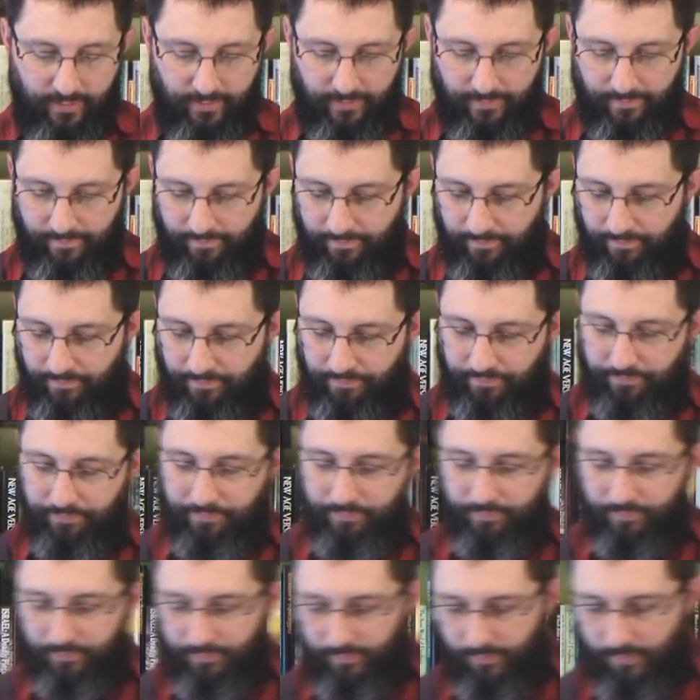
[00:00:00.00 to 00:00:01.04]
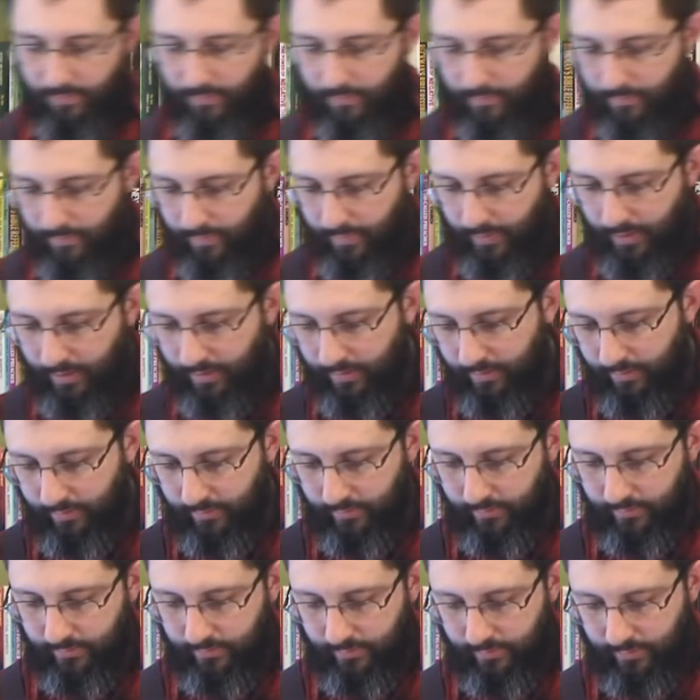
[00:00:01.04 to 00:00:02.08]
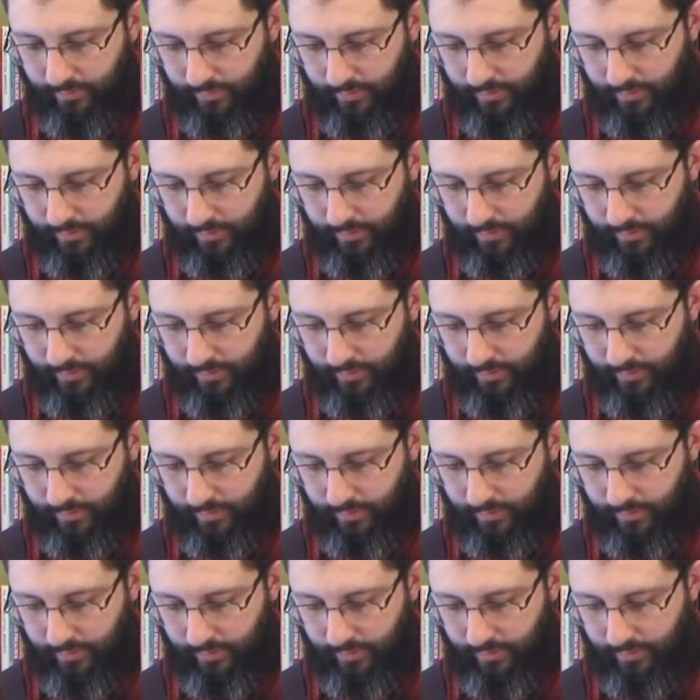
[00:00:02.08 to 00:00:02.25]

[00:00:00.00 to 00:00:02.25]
No one is speaking in this clip.